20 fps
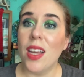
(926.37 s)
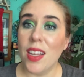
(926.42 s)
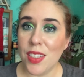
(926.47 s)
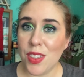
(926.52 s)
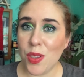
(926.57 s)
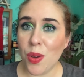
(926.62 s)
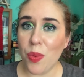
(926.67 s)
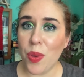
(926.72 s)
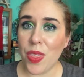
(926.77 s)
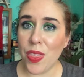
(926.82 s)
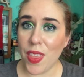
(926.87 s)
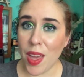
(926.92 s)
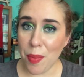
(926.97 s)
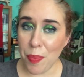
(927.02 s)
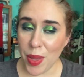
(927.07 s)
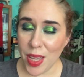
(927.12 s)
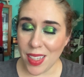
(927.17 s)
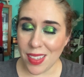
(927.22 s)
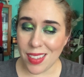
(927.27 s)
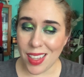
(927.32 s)
So with that
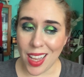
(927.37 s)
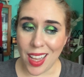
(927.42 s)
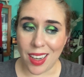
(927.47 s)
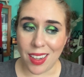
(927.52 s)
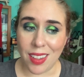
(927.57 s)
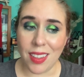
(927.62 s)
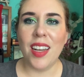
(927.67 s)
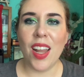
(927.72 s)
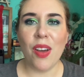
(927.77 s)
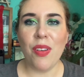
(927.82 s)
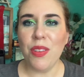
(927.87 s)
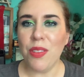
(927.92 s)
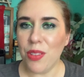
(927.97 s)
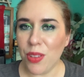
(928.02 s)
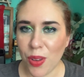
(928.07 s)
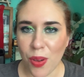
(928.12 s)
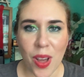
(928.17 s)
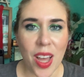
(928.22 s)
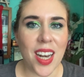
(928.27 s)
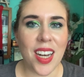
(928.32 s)
being said, now you can
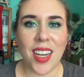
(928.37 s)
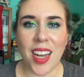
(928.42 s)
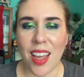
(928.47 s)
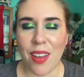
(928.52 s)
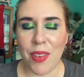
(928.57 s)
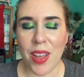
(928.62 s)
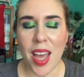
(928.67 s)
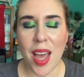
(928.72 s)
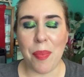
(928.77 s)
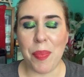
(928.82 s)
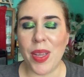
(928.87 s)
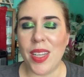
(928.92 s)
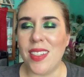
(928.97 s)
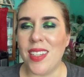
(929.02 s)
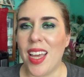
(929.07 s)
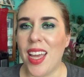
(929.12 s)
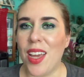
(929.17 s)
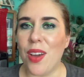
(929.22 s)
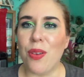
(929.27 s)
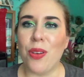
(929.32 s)
go ahead and have a happy
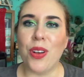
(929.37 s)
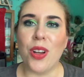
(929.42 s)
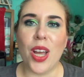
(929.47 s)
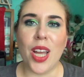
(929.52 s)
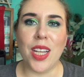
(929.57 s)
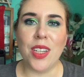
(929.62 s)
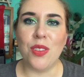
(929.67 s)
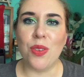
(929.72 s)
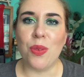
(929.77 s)
day or night